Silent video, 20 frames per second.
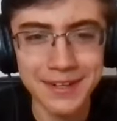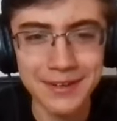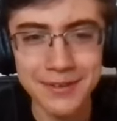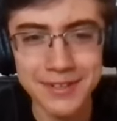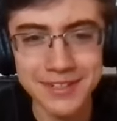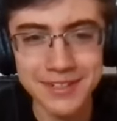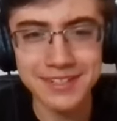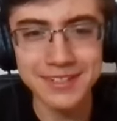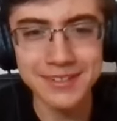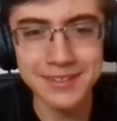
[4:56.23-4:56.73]

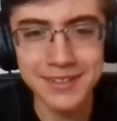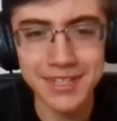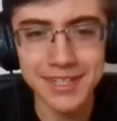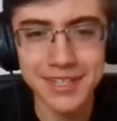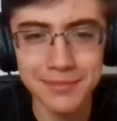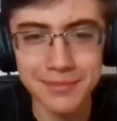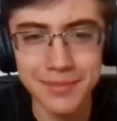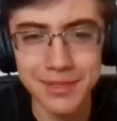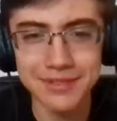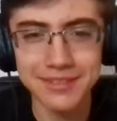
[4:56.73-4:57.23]
What do you
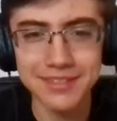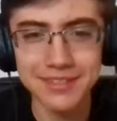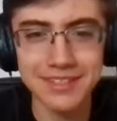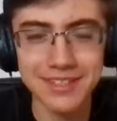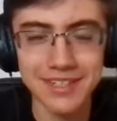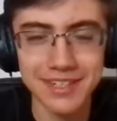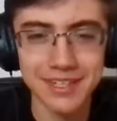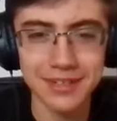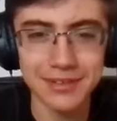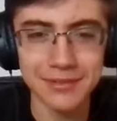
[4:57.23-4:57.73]
like
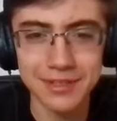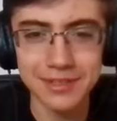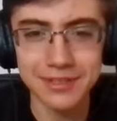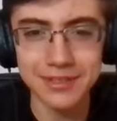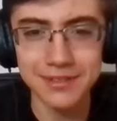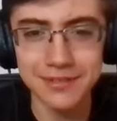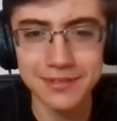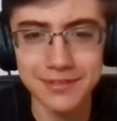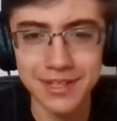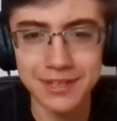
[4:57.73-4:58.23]
most and what
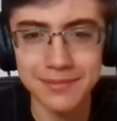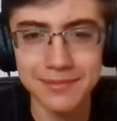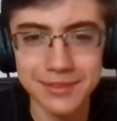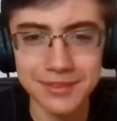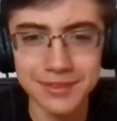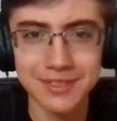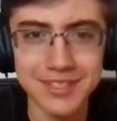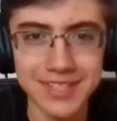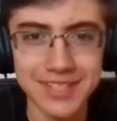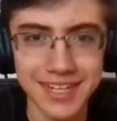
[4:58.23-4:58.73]
do you find
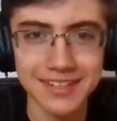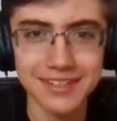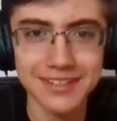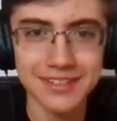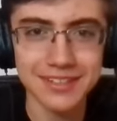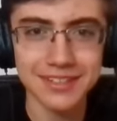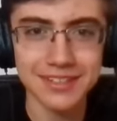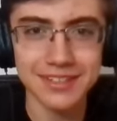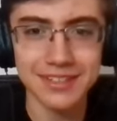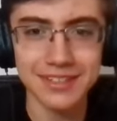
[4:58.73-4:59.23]
most
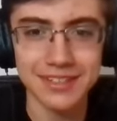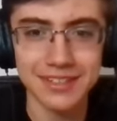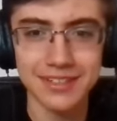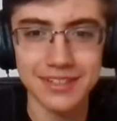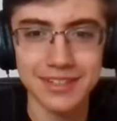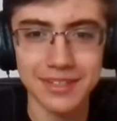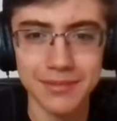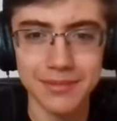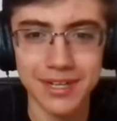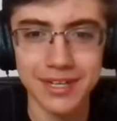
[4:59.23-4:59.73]

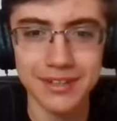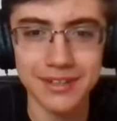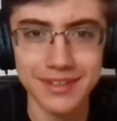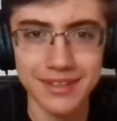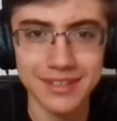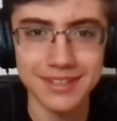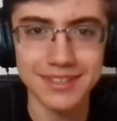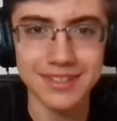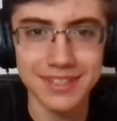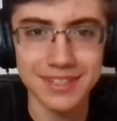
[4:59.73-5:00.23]
challenging about
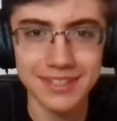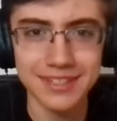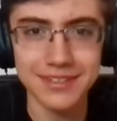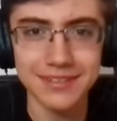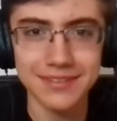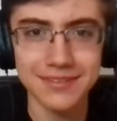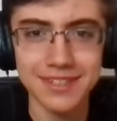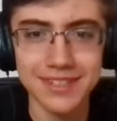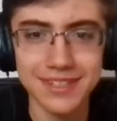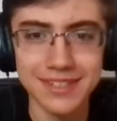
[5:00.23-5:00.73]
these
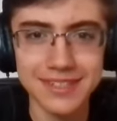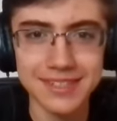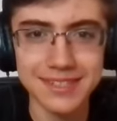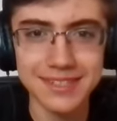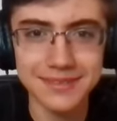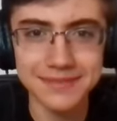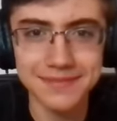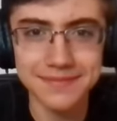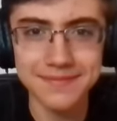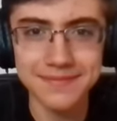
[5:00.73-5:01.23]

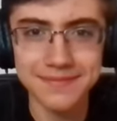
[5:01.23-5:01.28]
activities?